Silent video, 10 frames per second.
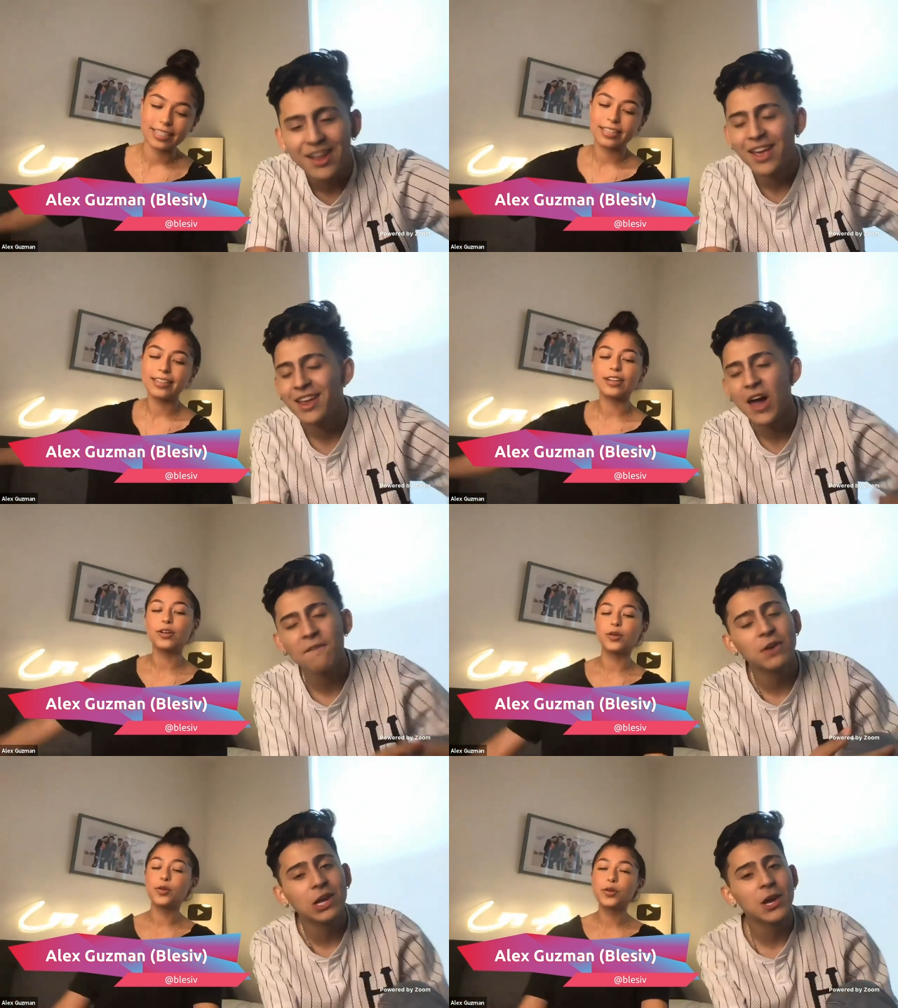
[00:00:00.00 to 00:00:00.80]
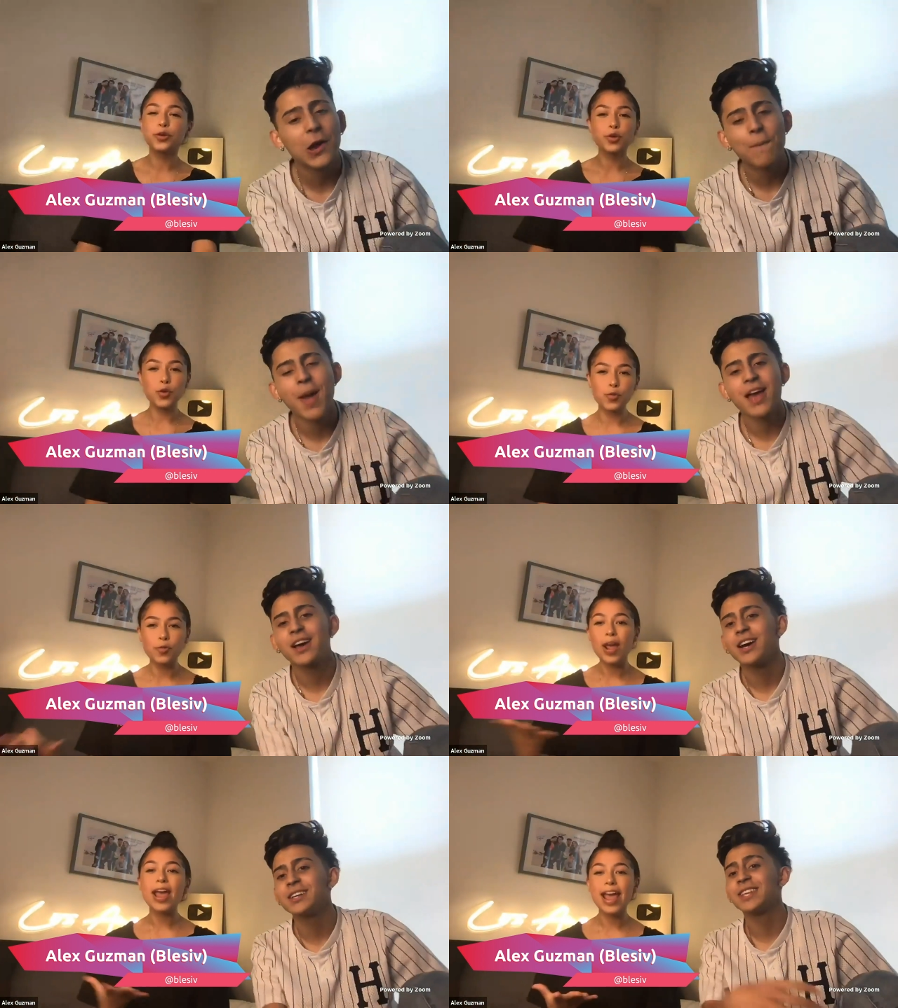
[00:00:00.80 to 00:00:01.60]
Speaker 1: Y'all feeling good, man?
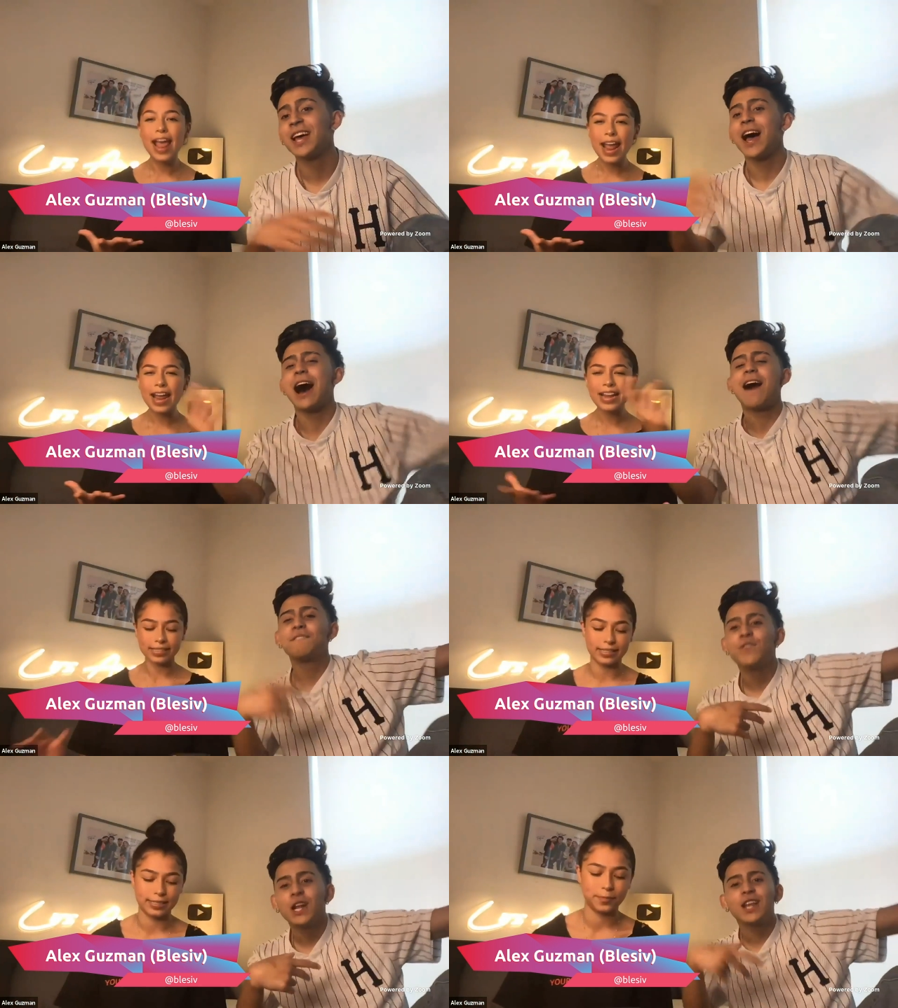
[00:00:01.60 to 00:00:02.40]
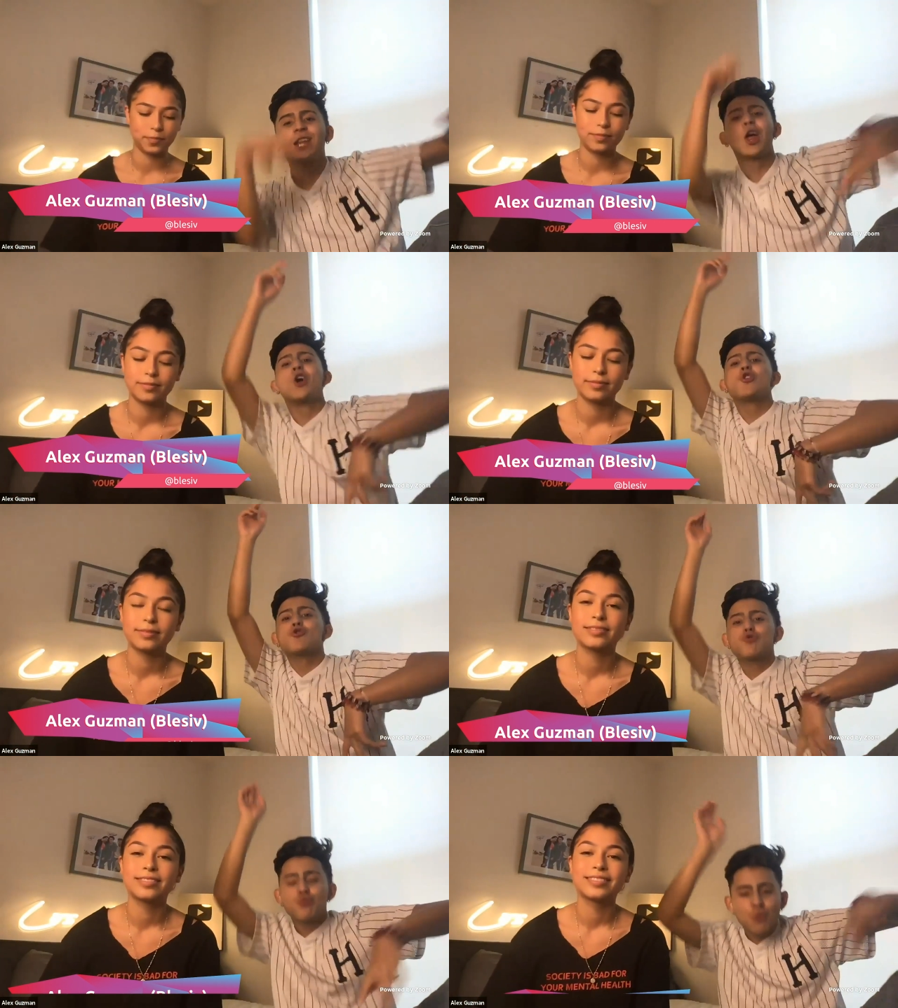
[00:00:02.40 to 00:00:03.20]
Cause I'm feeling
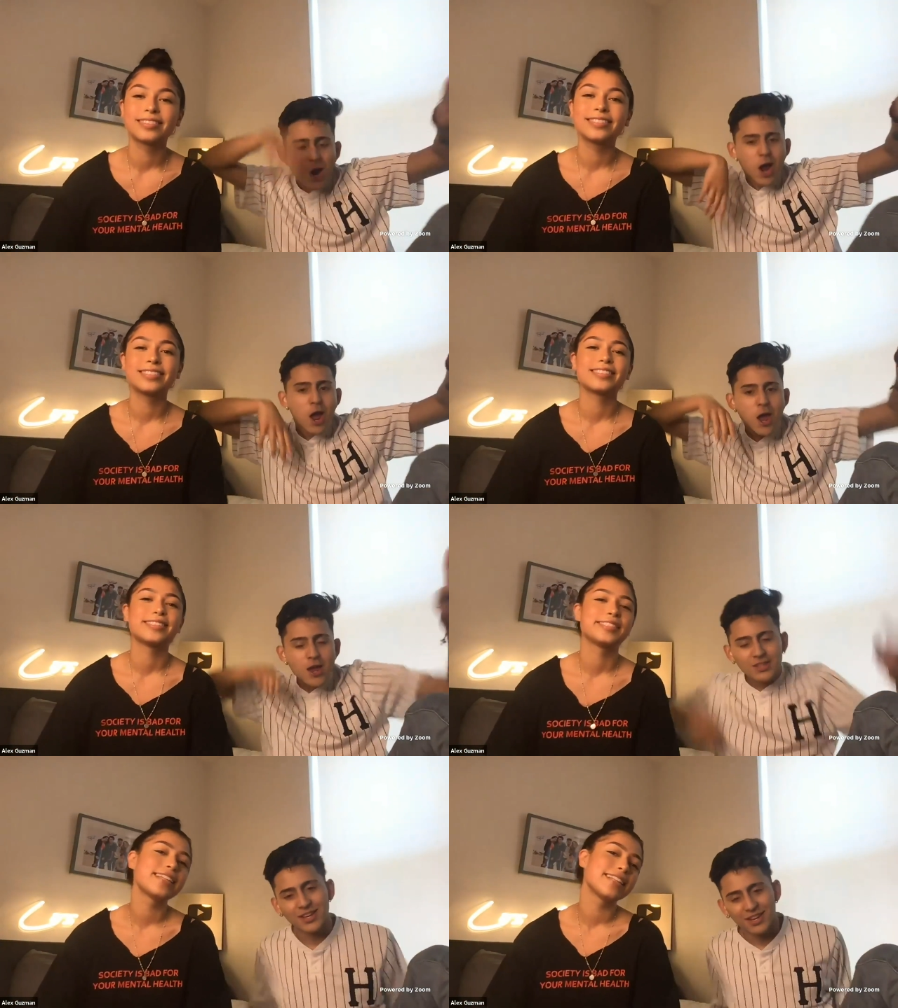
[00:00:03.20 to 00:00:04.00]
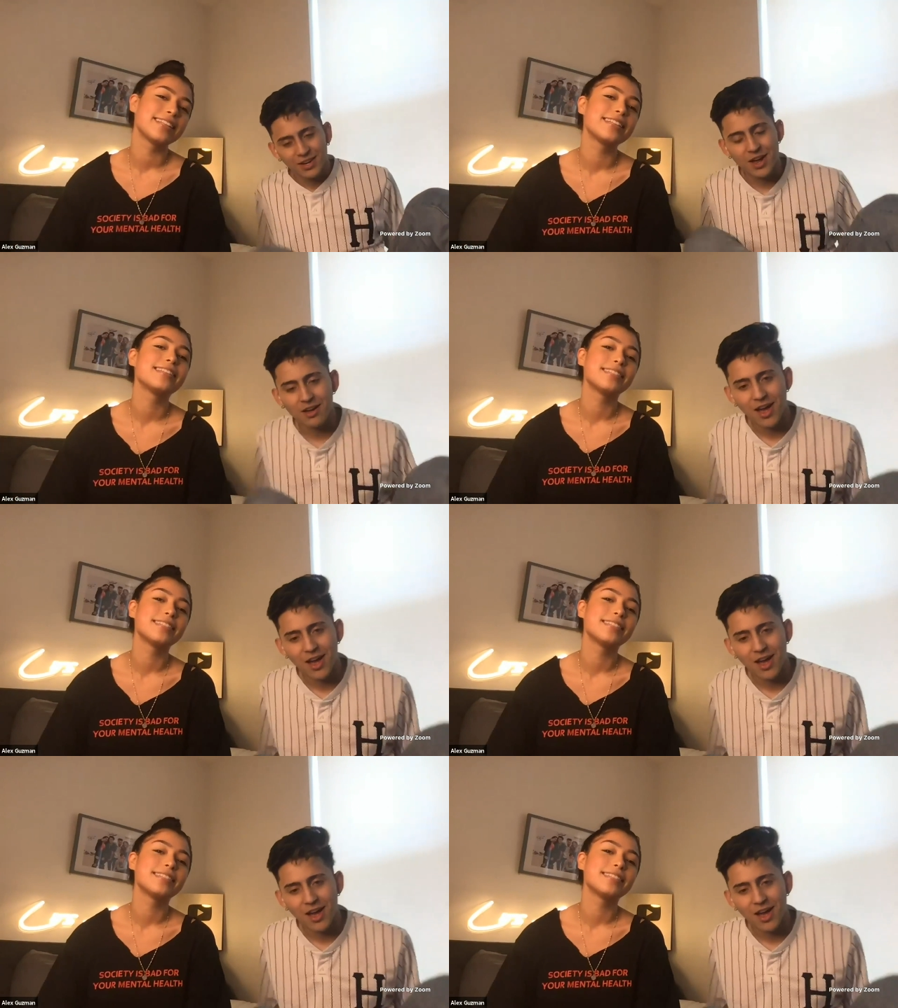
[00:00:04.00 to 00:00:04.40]
great. Nah,